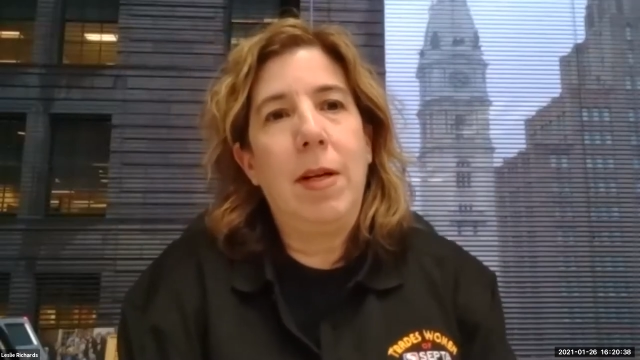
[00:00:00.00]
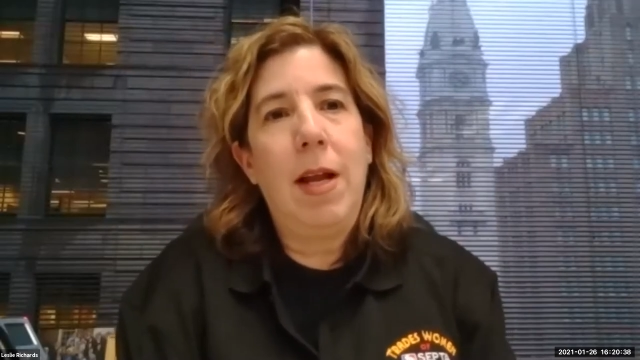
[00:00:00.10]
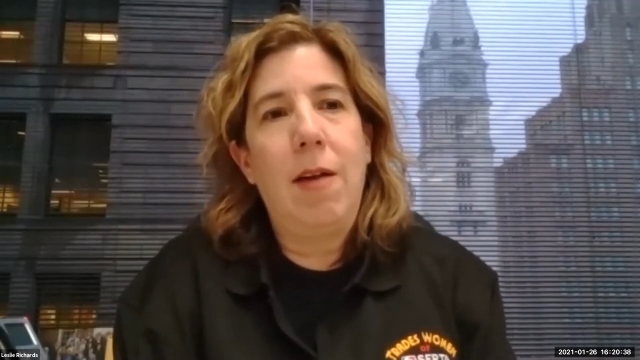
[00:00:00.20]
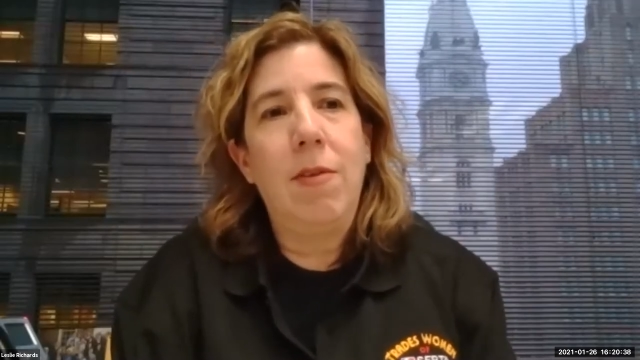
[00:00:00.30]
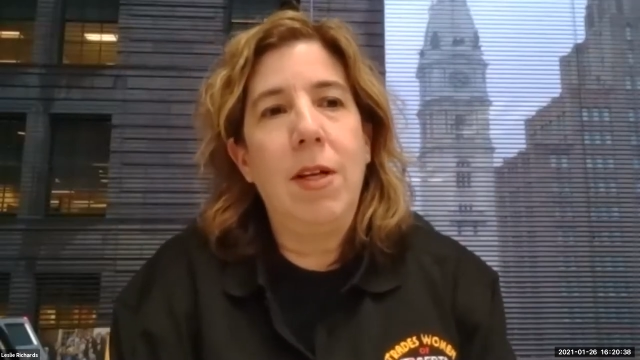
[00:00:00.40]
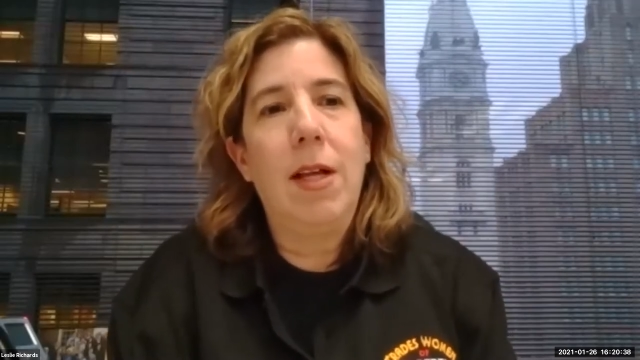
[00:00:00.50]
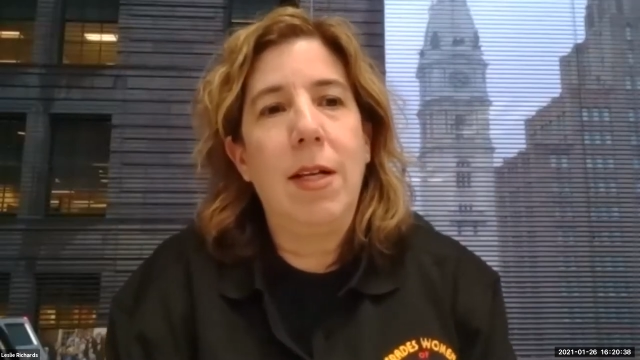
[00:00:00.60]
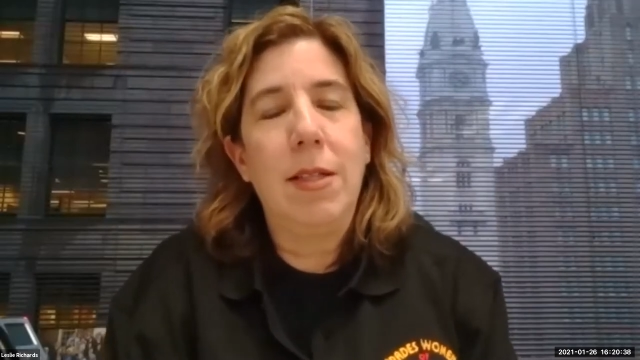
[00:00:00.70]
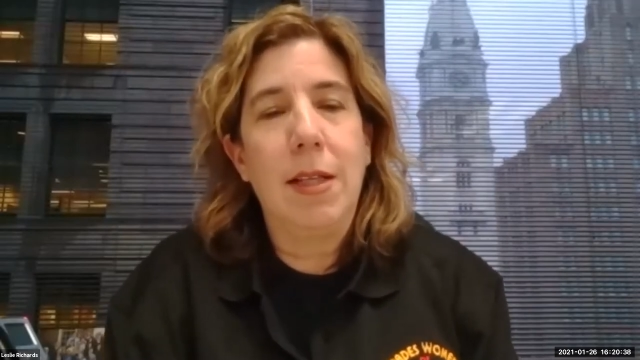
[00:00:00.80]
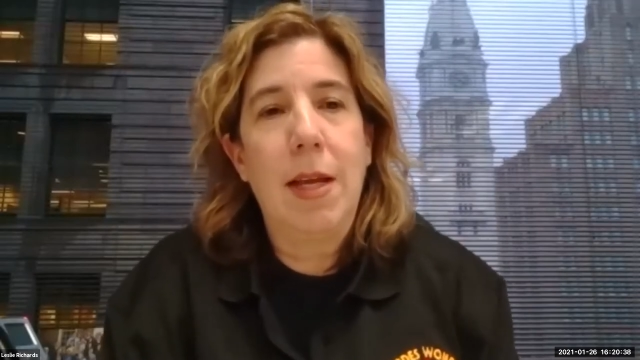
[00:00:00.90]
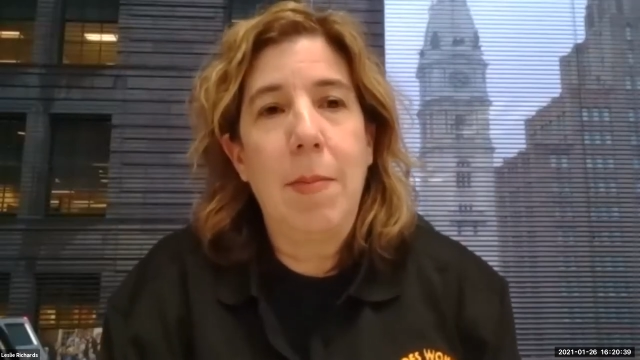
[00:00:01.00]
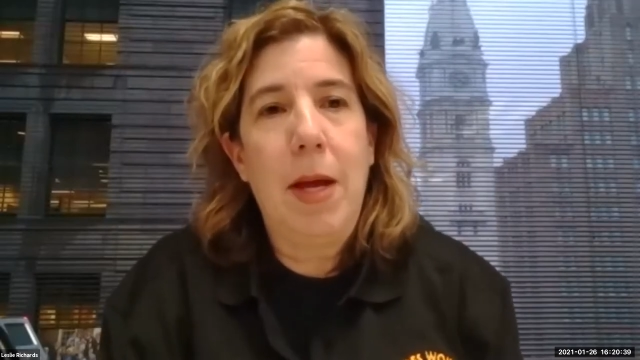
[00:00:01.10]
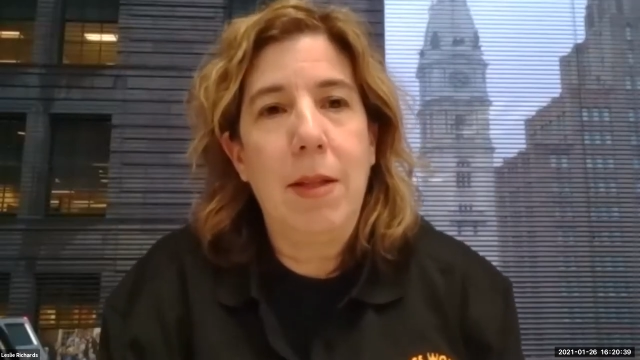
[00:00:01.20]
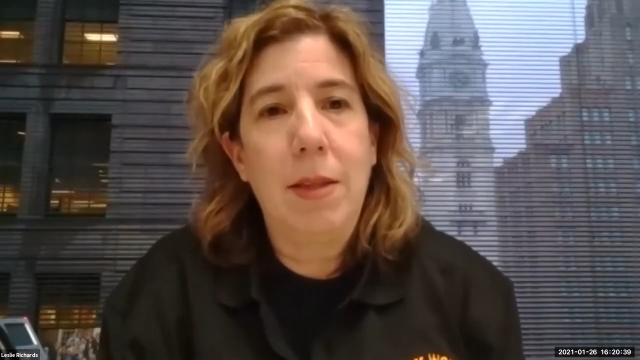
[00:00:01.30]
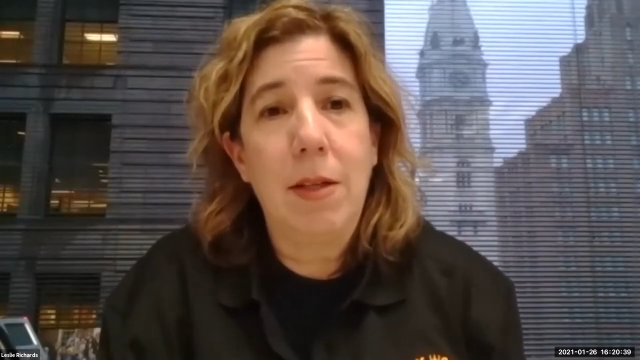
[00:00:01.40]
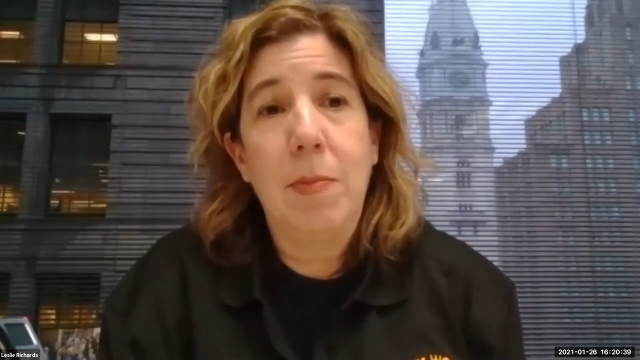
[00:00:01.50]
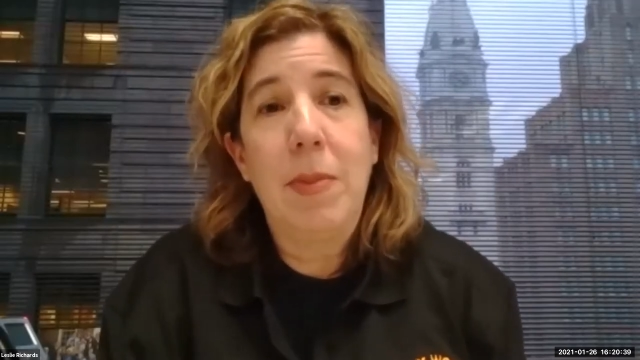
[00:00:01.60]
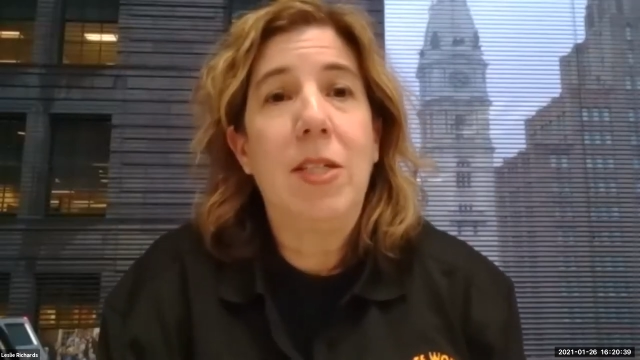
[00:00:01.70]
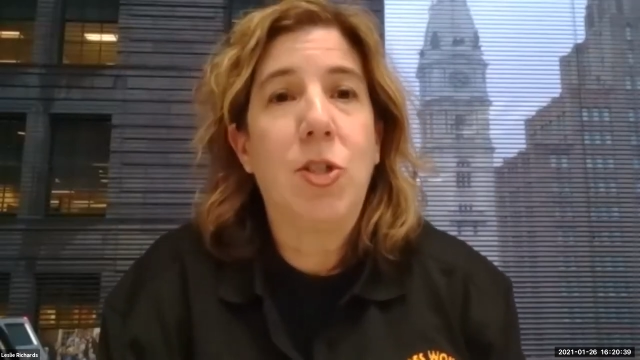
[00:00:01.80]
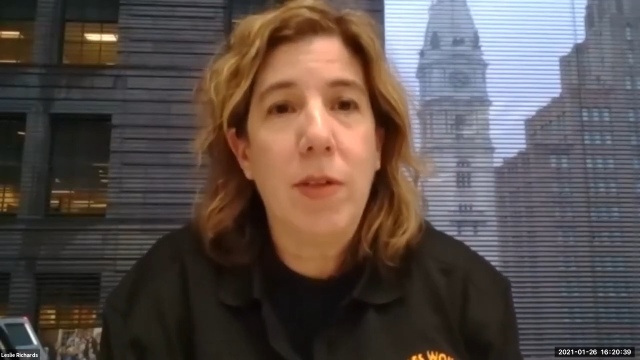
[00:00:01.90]
not realizing they meant there'd
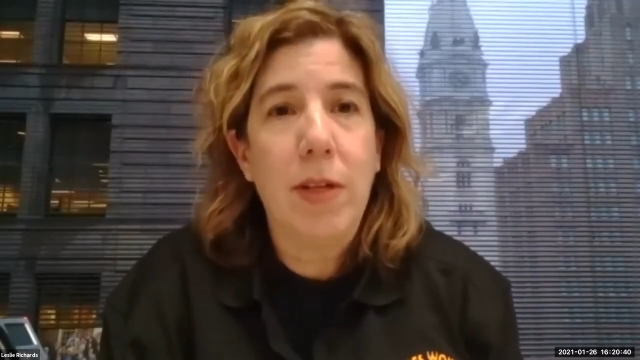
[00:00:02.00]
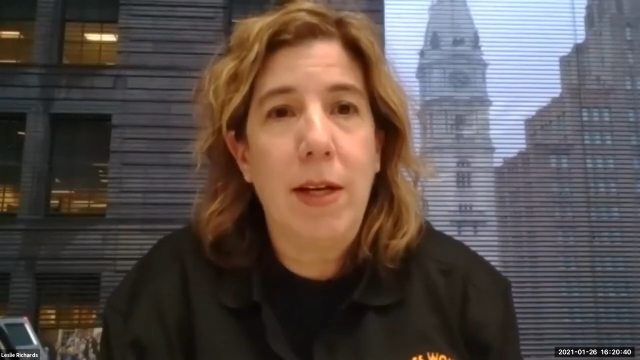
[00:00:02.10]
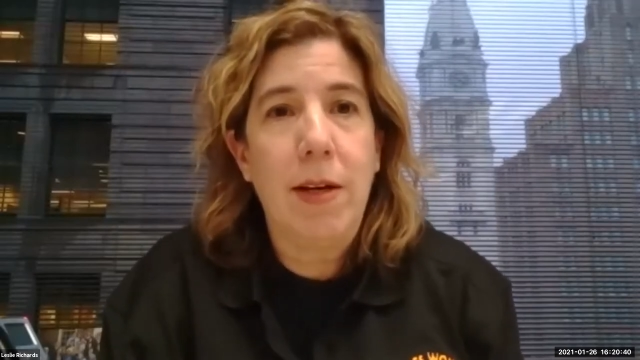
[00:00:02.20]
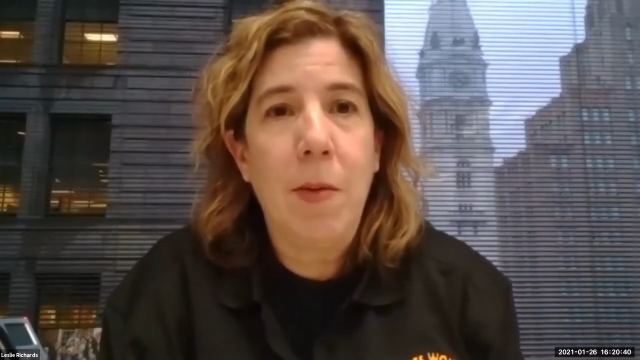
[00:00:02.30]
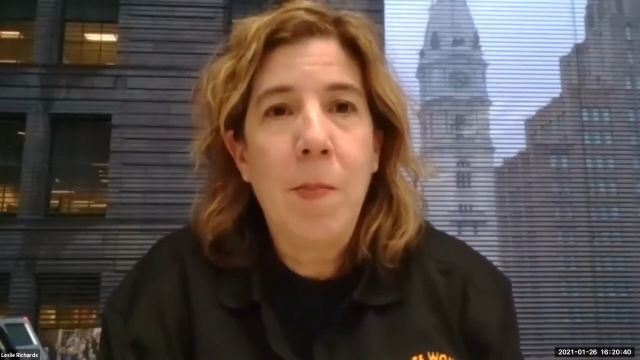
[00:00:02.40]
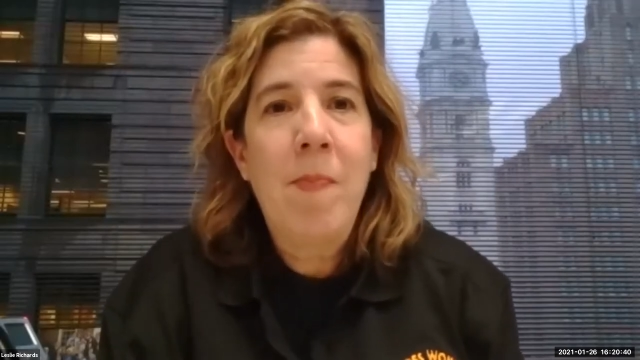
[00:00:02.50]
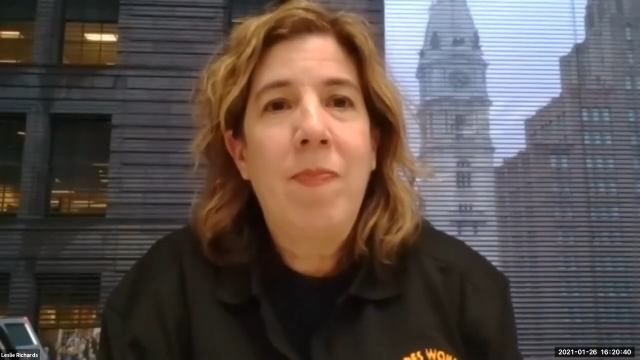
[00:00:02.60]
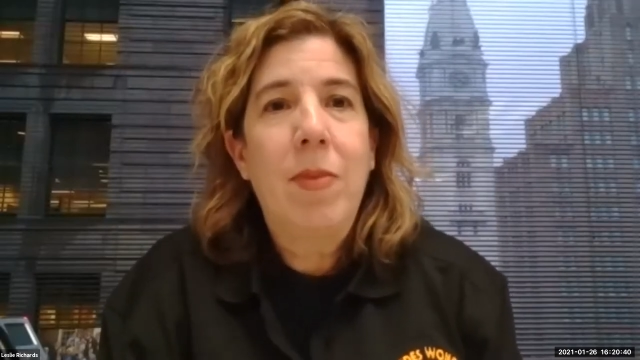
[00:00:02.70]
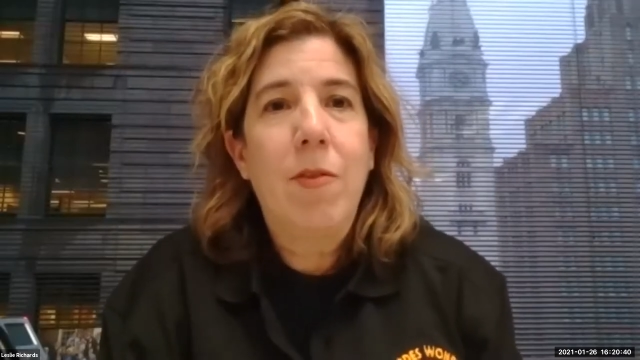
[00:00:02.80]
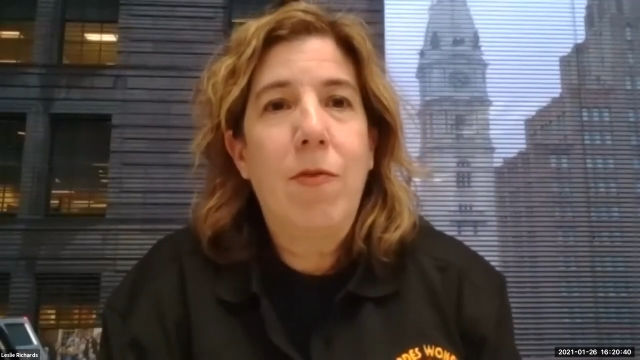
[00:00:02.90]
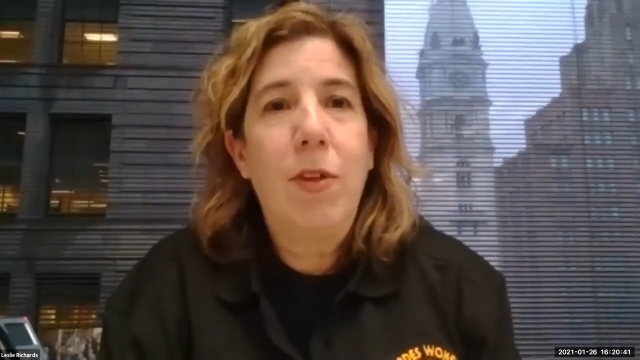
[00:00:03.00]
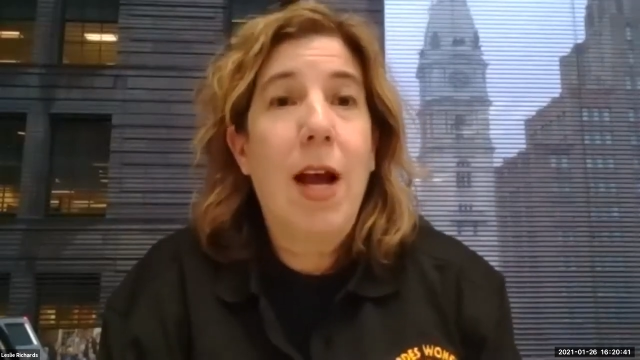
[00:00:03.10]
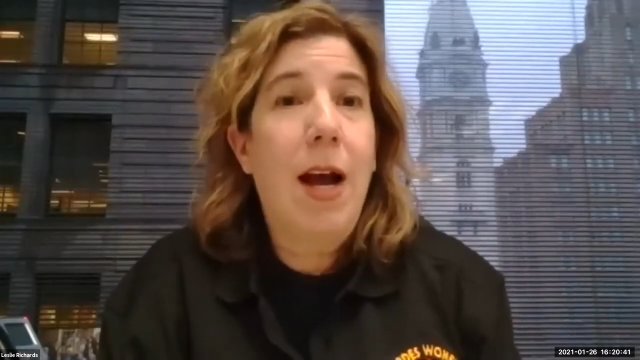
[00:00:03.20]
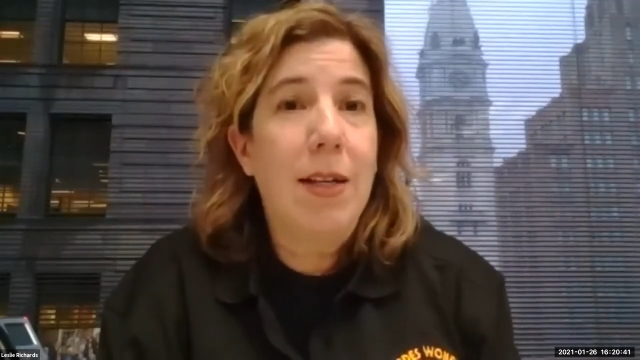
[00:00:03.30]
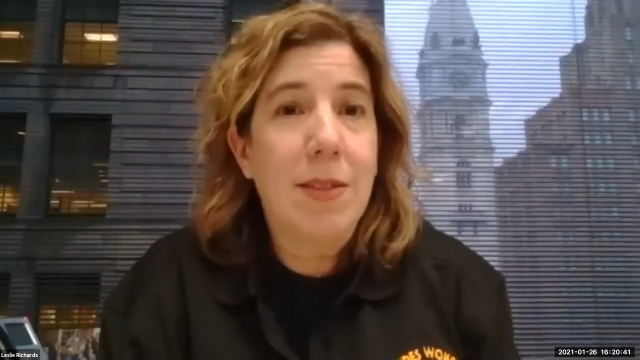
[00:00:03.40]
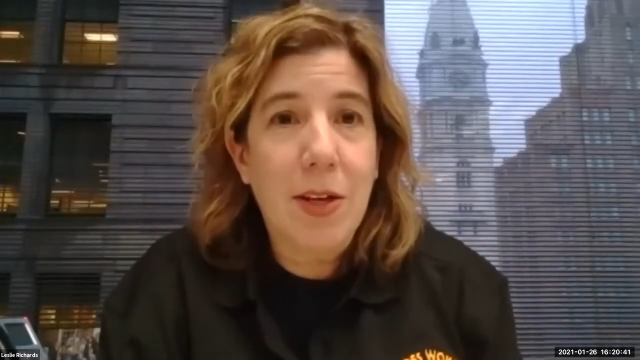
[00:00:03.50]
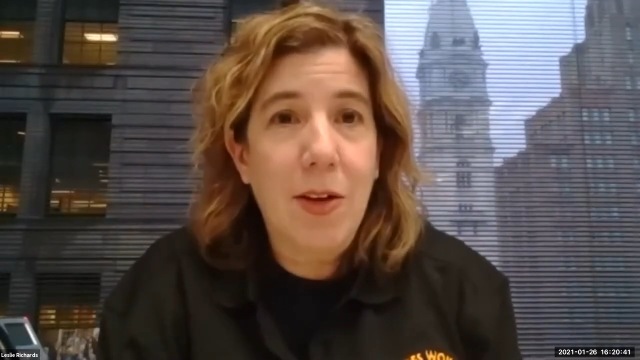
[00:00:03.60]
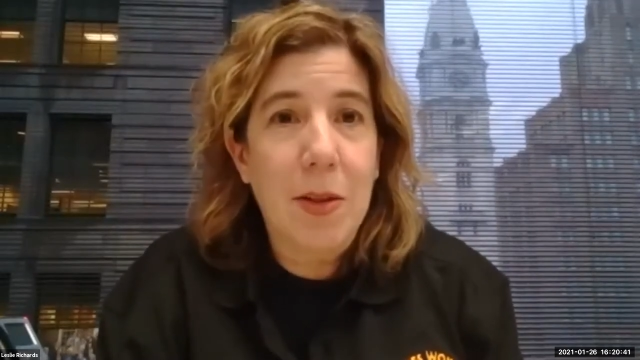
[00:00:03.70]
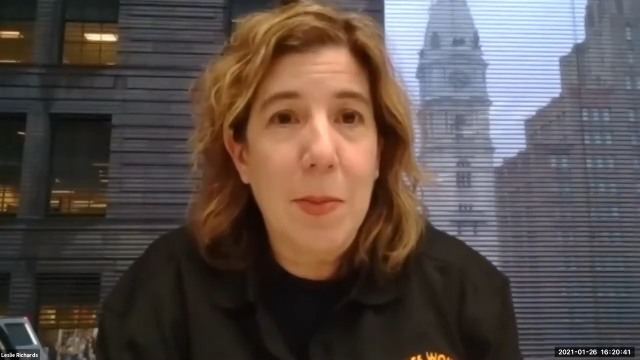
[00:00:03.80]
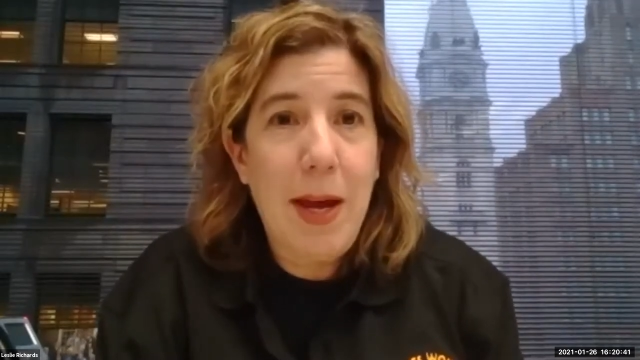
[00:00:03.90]
be a tree for the guys to go to the